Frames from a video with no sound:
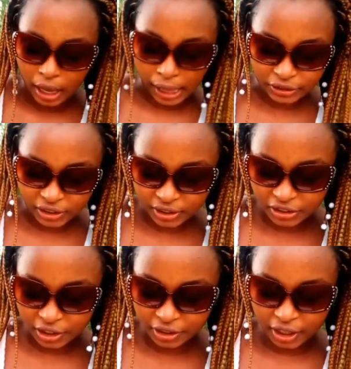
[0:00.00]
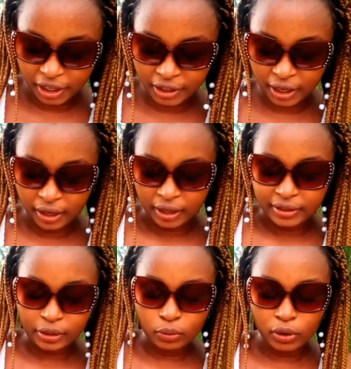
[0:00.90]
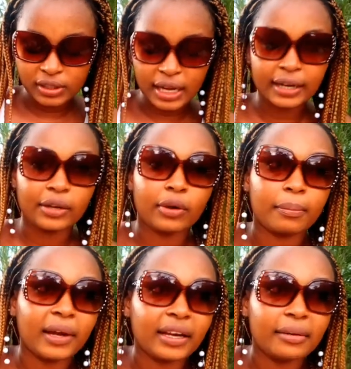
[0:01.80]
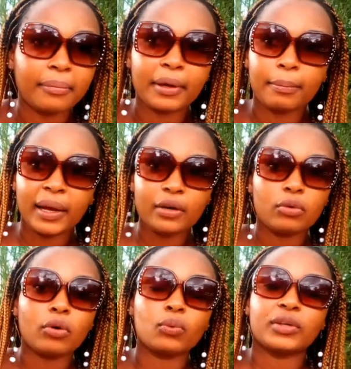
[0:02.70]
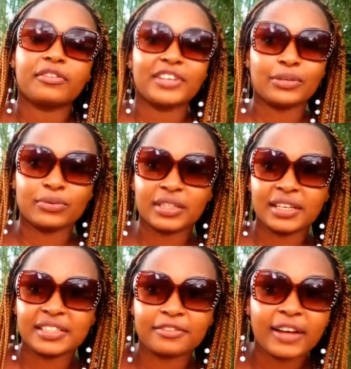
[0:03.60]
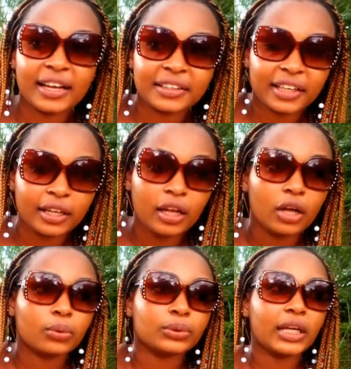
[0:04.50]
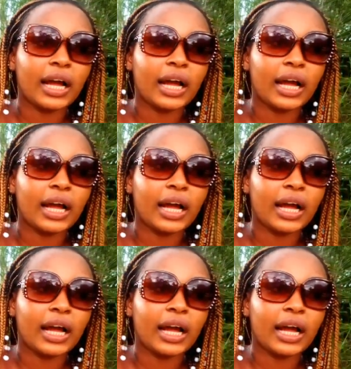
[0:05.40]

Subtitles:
I'll just stay in Kenya. Then what's under your bed? My bed, huko kuna viatu zenye sivangi, kuna